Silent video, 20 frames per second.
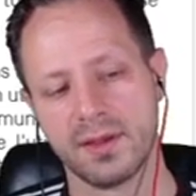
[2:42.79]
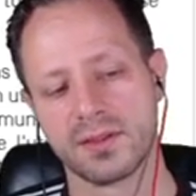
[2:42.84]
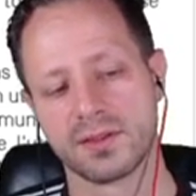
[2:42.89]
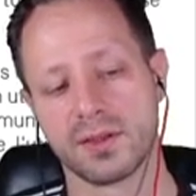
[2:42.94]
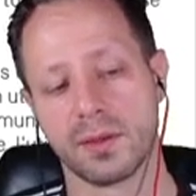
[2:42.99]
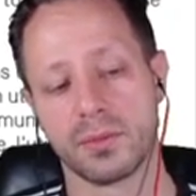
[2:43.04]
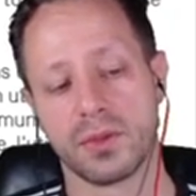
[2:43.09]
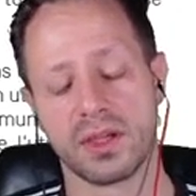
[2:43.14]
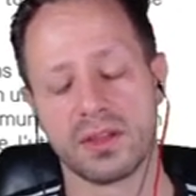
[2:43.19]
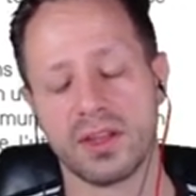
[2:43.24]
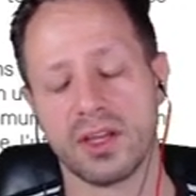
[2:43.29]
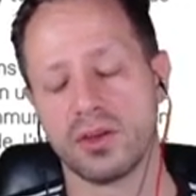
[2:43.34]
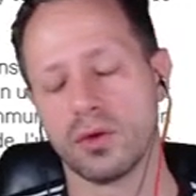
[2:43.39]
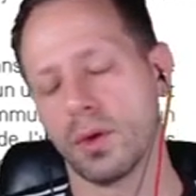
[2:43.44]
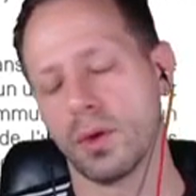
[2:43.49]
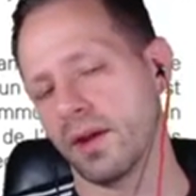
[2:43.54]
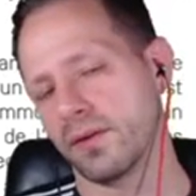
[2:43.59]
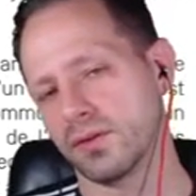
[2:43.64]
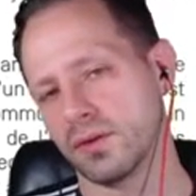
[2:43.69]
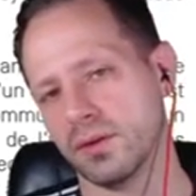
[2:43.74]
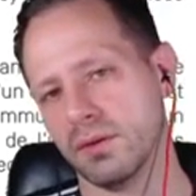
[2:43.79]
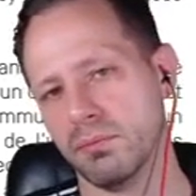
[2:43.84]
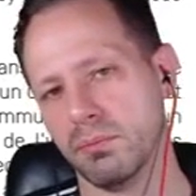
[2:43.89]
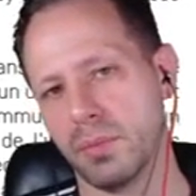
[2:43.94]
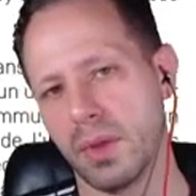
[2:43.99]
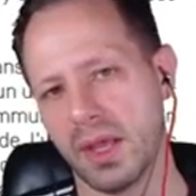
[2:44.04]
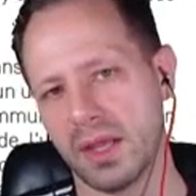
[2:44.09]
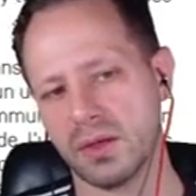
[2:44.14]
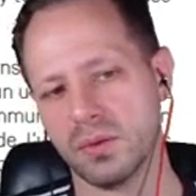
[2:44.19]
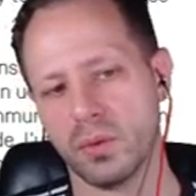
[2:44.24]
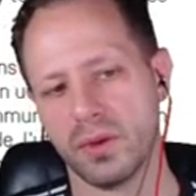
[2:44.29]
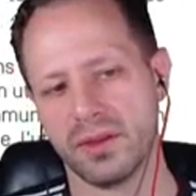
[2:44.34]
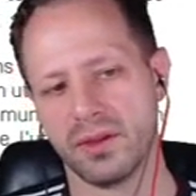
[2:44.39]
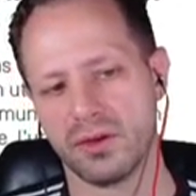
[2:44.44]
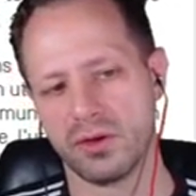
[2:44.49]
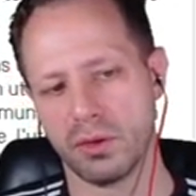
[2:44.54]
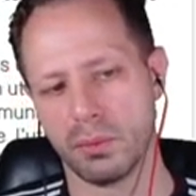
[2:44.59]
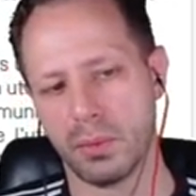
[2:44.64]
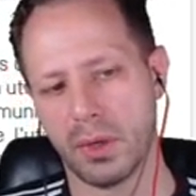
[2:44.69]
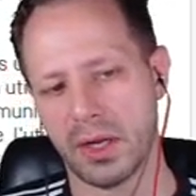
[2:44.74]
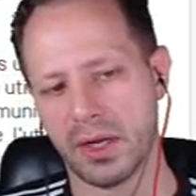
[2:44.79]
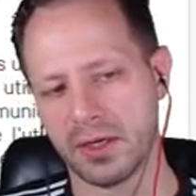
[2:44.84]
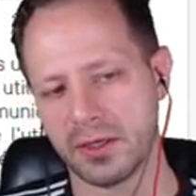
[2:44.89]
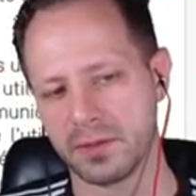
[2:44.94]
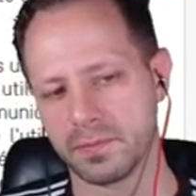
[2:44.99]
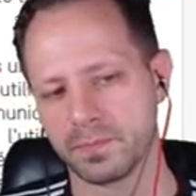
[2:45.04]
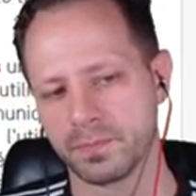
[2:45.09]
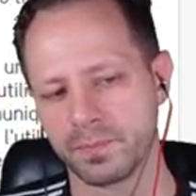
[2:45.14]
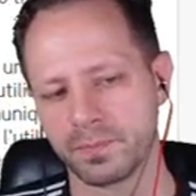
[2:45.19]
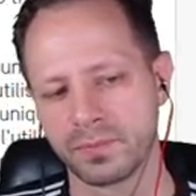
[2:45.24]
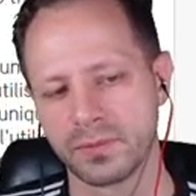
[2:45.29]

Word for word: something that you have to embed within your body?